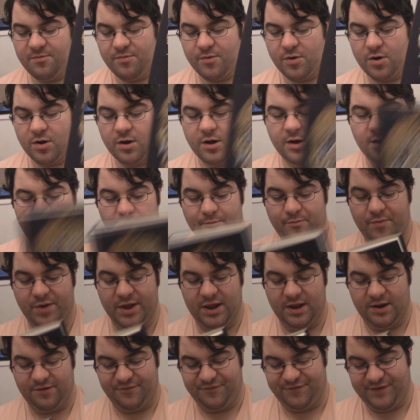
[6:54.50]
book, but
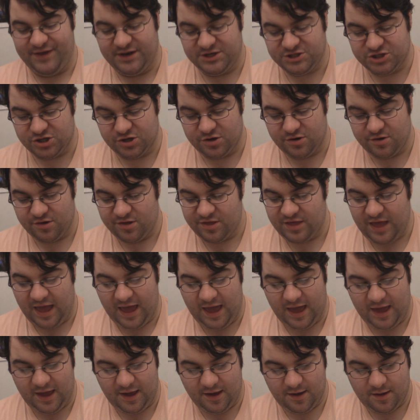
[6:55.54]
it features
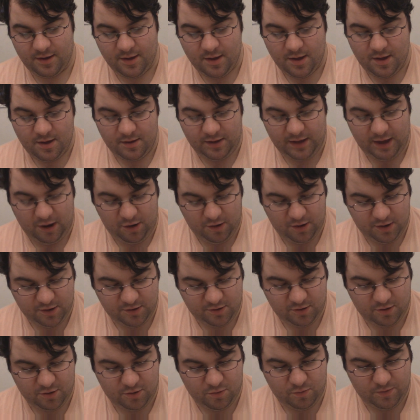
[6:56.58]
a
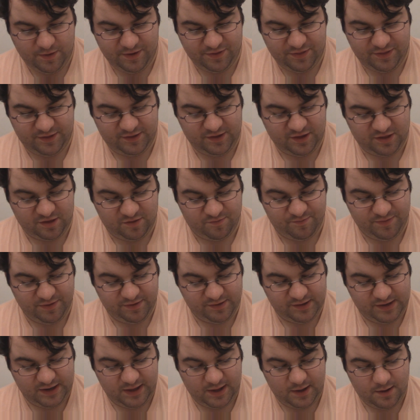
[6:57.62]
character with a
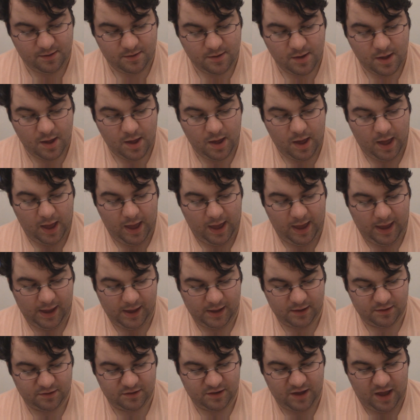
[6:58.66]
disability,
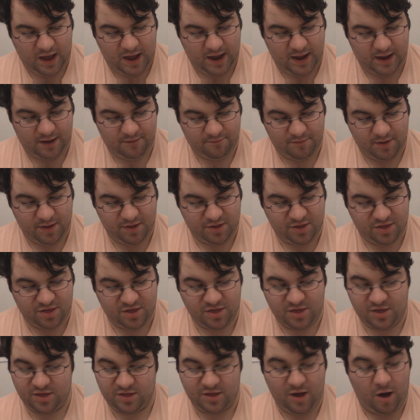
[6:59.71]
and I am
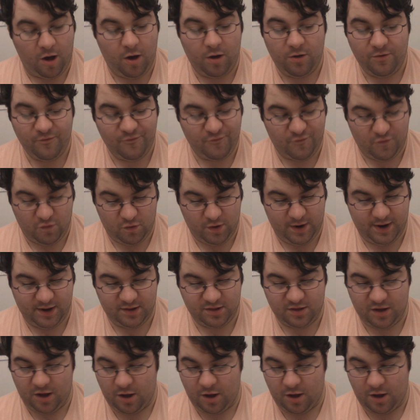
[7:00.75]
all for it,